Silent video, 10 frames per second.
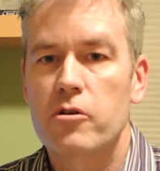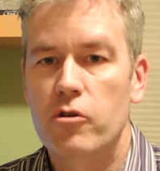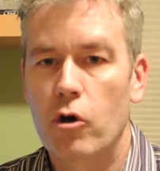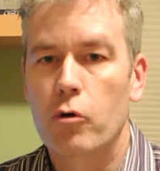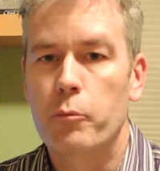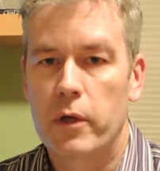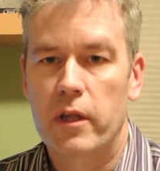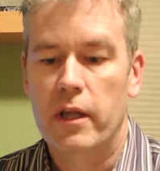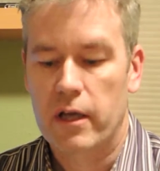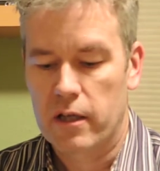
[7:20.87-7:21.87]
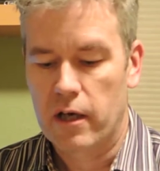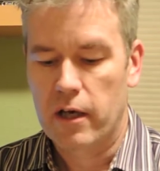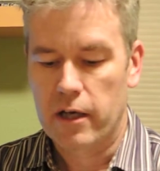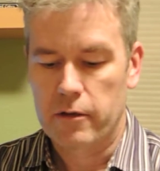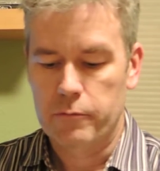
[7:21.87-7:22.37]
Don't be that
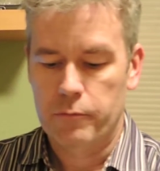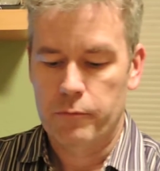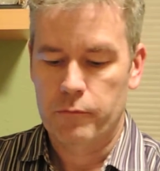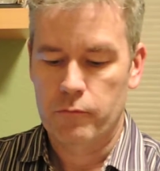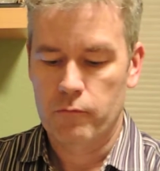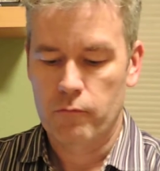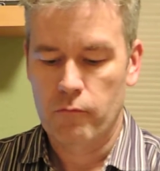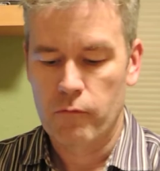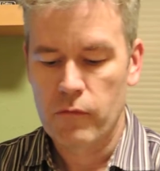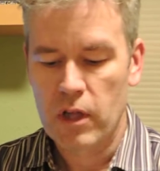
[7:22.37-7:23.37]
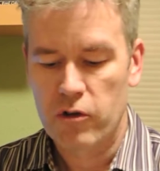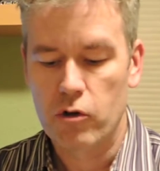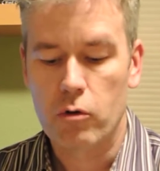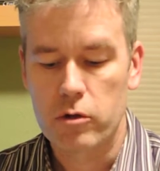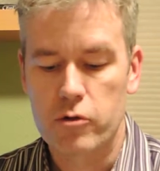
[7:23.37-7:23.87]
guy.
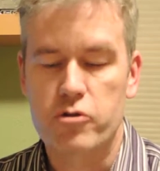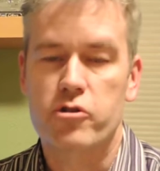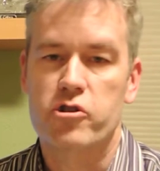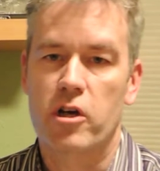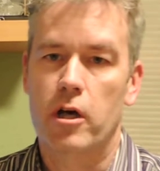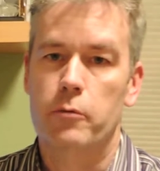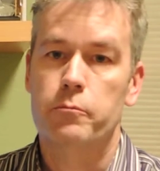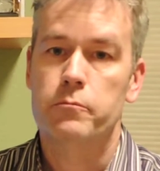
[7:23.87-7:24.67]
Don't lose your job.